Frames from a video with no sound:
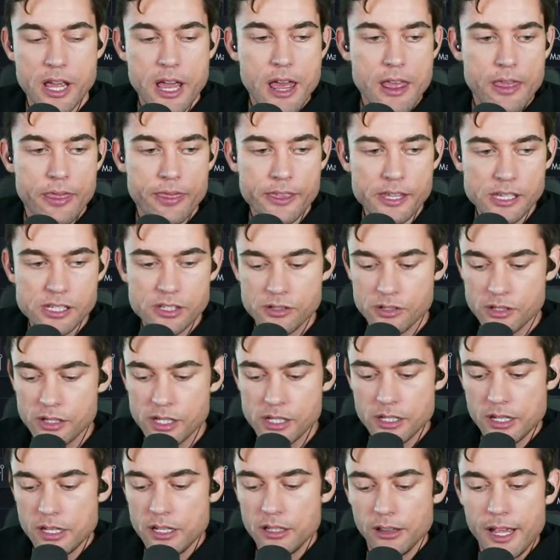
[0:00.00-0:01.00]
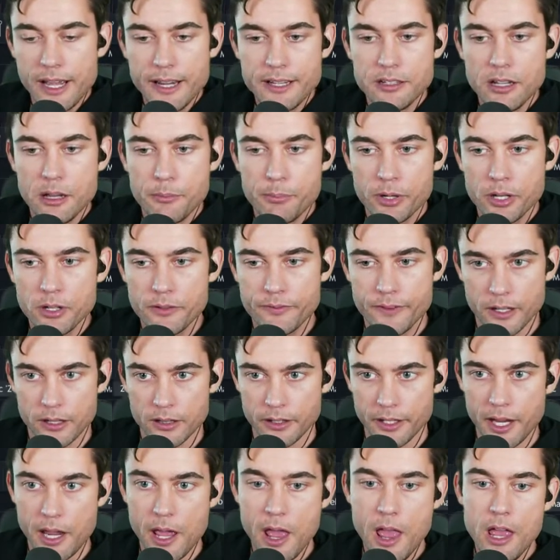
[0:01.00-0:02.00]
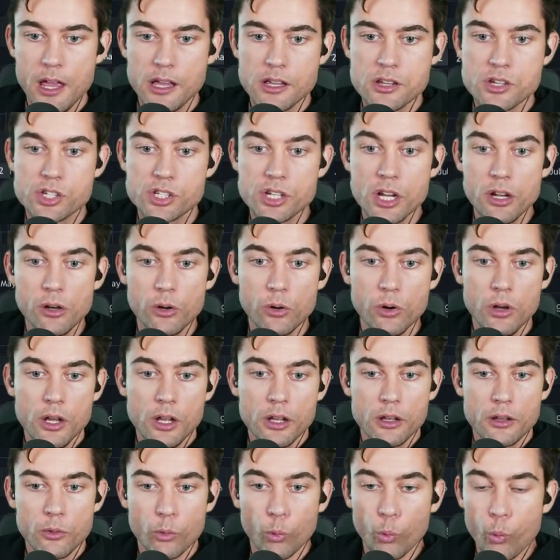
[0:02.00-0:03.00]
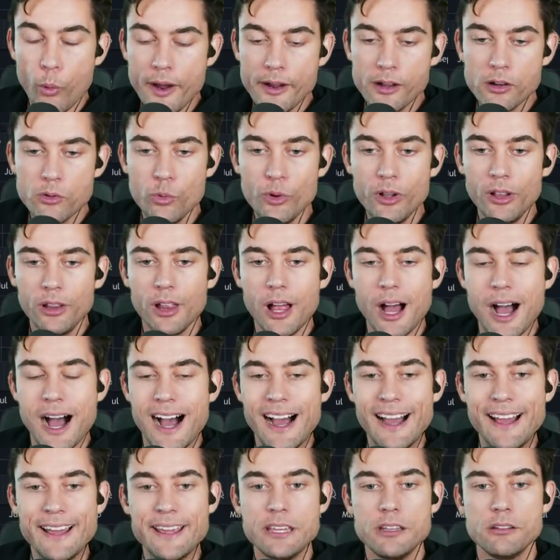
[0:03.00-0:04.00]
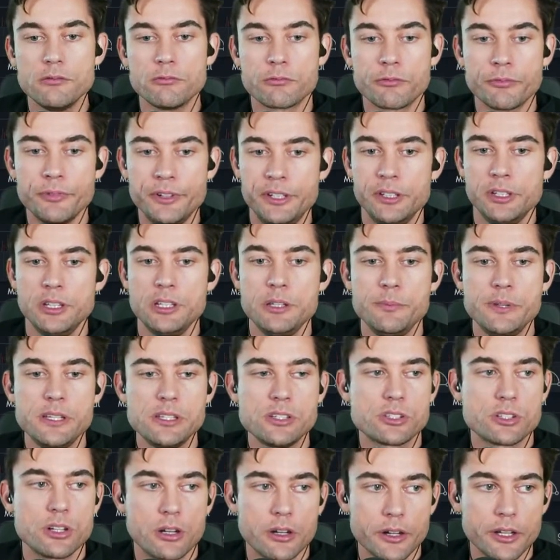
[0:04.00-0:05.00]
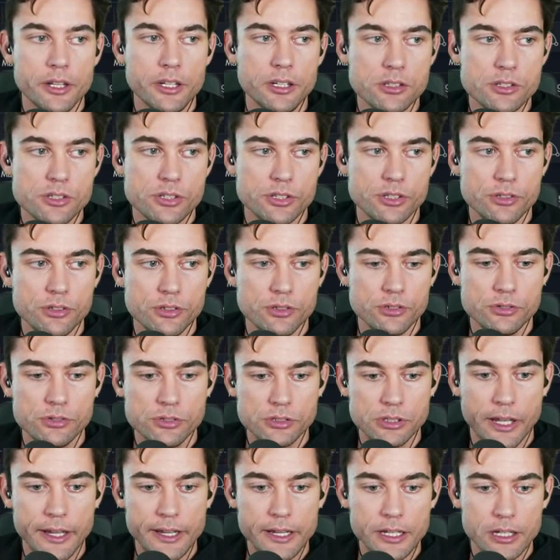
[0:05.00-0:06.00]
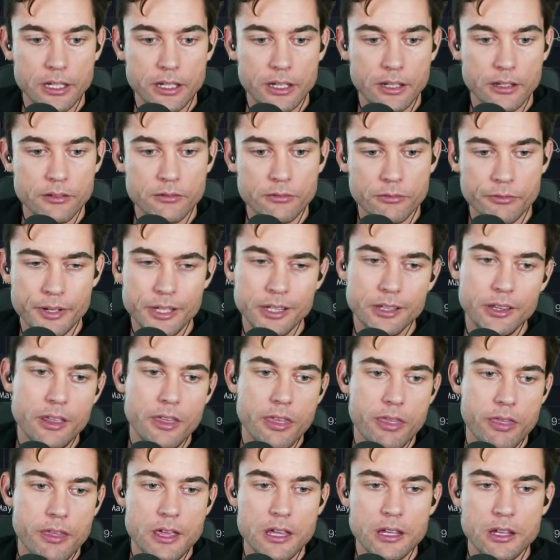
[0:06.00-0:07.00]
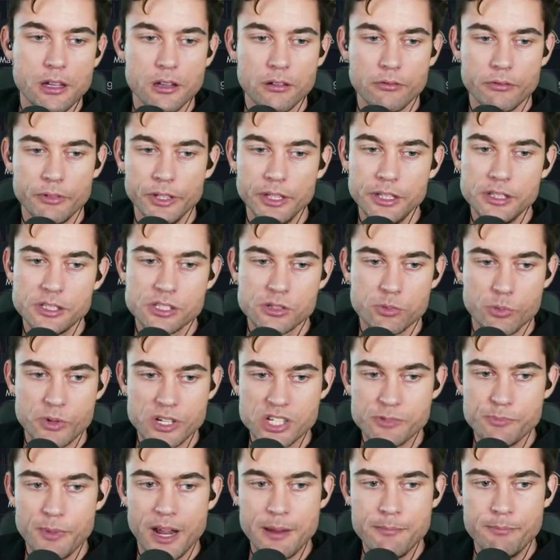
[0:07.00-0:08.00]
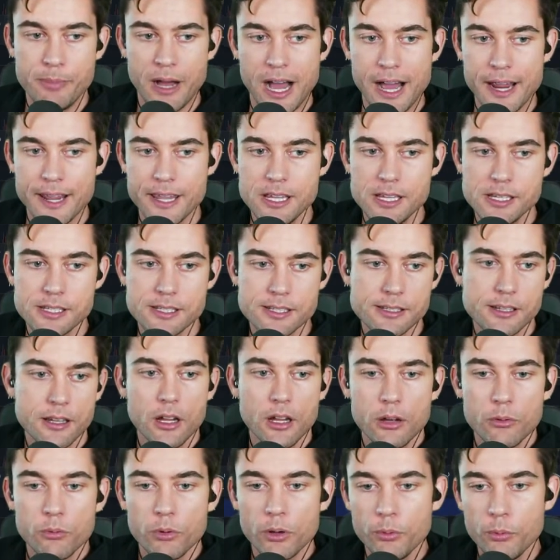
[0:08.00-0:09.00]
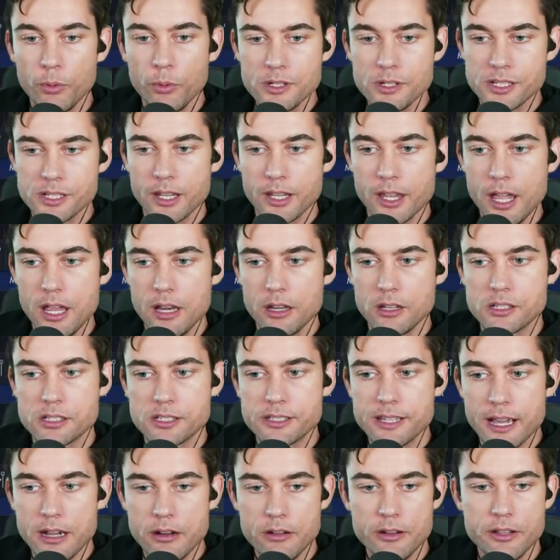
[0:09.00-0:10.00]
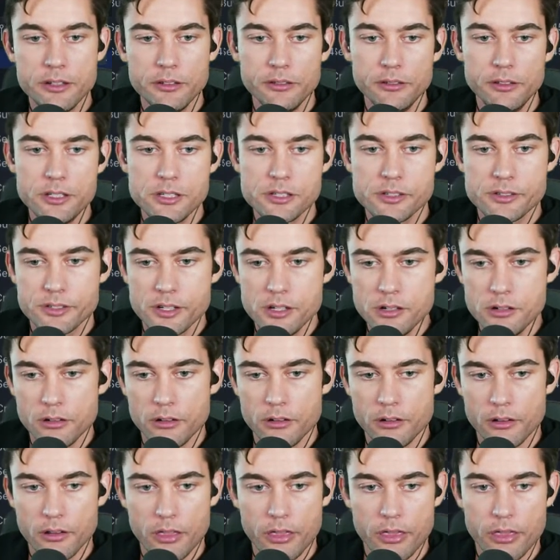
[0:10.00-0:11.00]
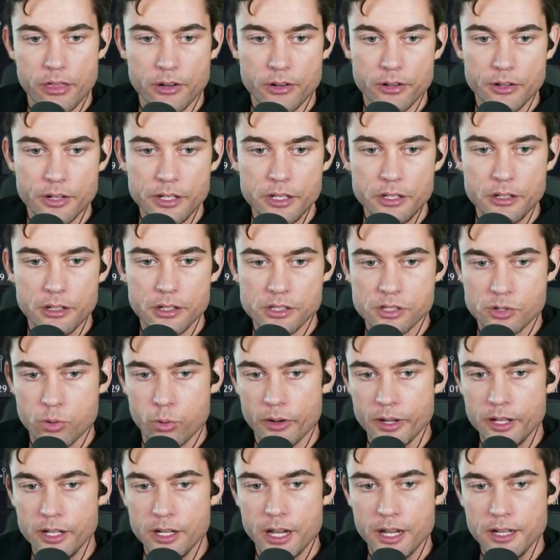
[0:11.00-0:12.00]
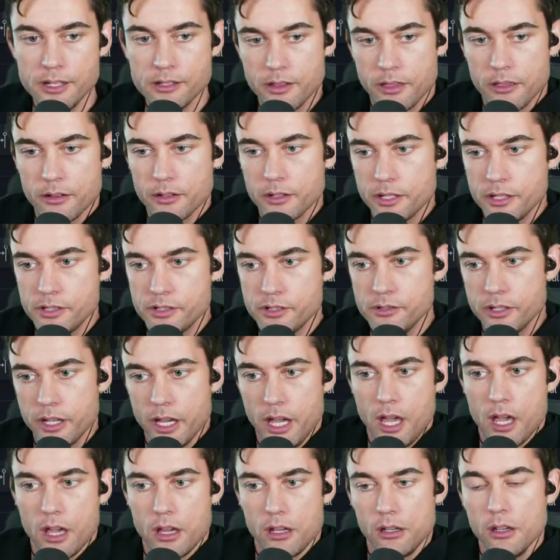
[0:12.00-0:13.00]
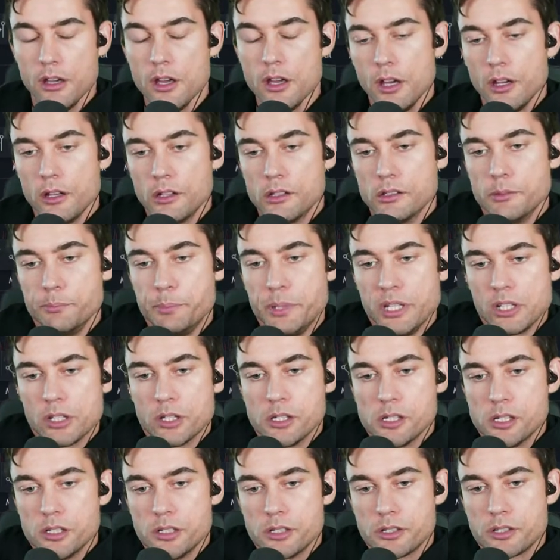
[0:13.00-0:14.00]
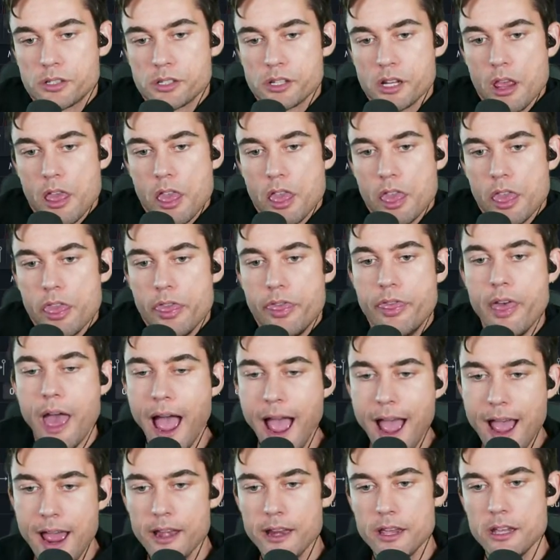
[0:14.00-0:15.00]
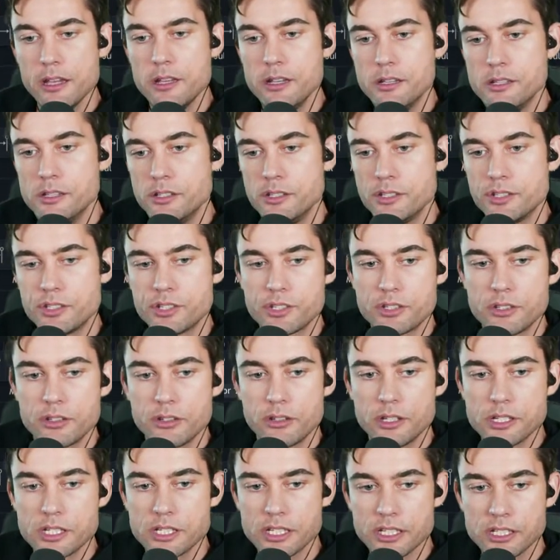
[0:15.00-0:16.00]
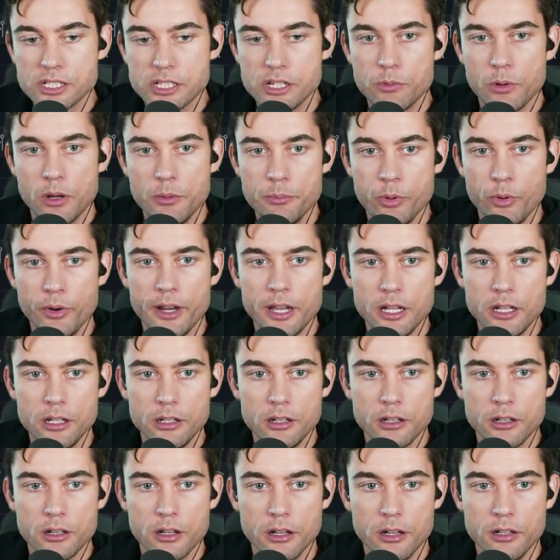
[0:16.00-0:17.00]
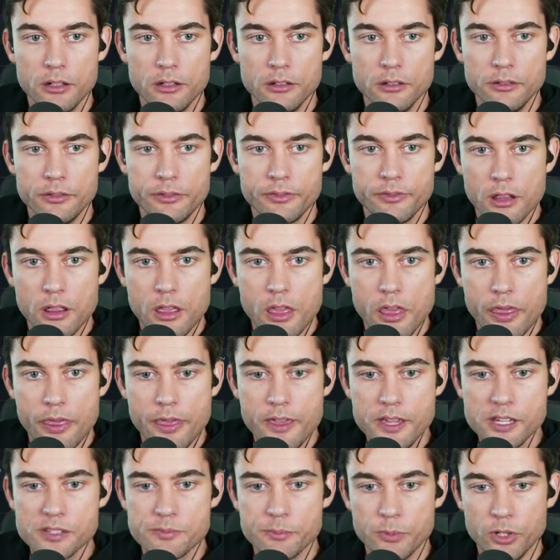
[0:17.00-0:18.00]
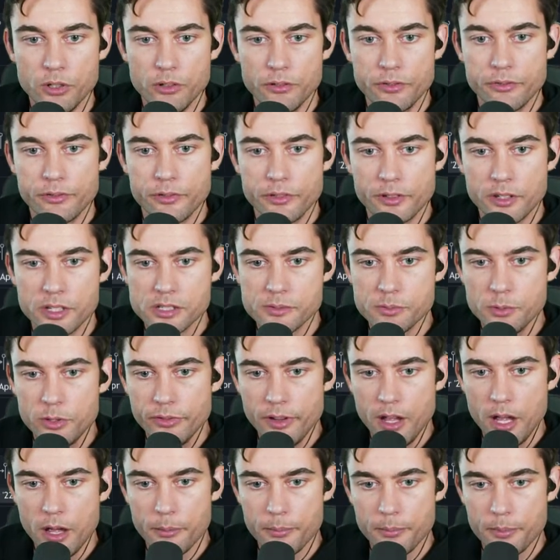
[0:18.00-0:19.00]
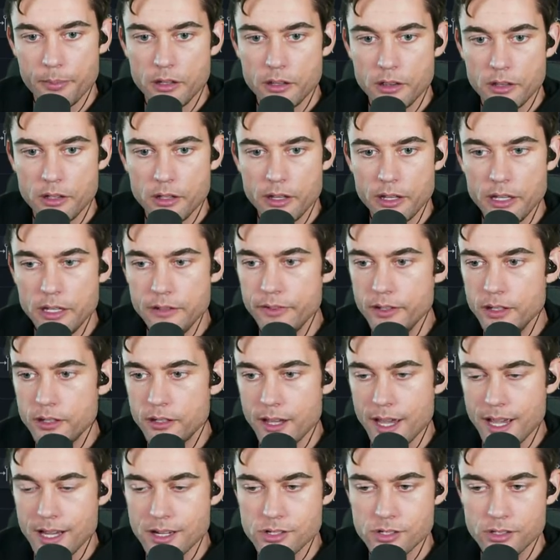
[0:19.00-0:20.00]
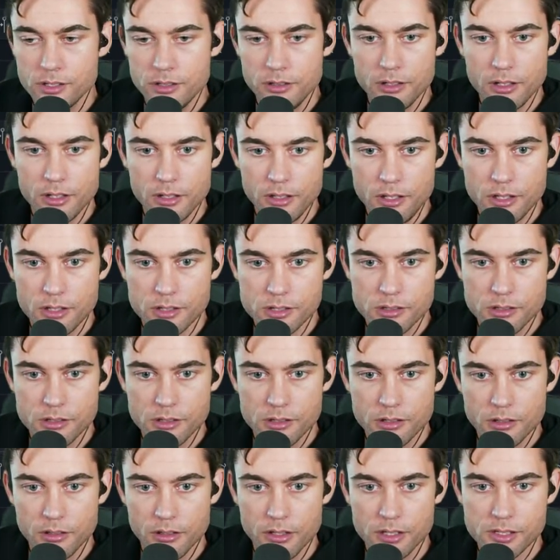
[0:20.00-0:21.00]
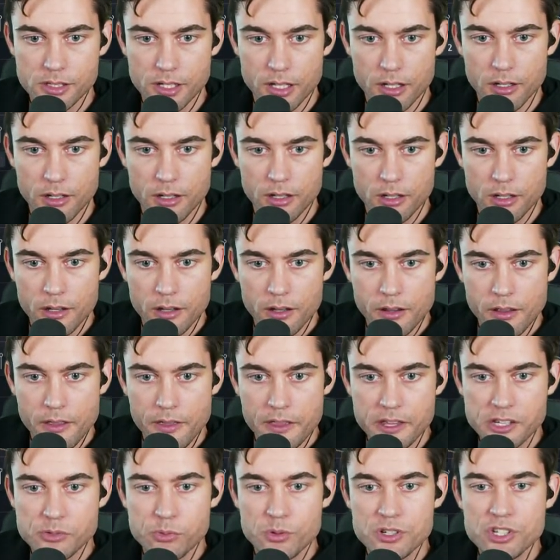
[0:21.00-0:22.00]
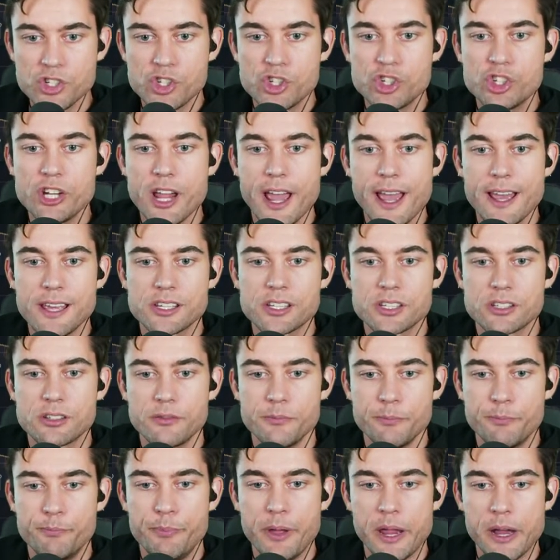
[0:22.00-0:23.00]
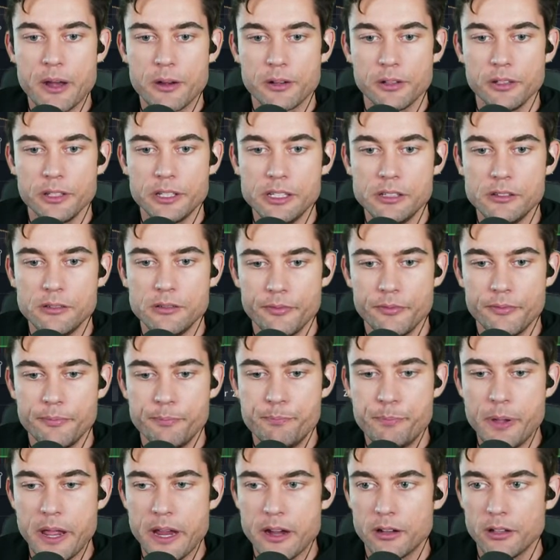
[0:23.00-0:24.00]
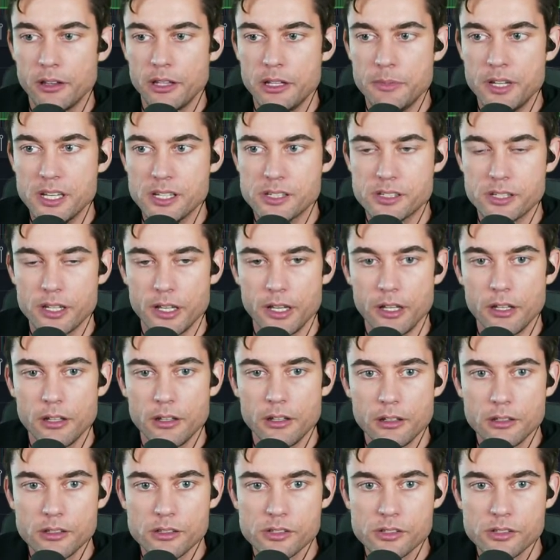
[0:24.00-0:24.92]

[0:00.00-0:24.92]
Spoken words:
it lined up perfectly. So where will I really be starting to really switch my bias? Well, once again, it's down here in this zone, 29 to 32K, because that is the 61.8 of this move up. Even actually, look at this. Hold on a second. This one just barely missed it.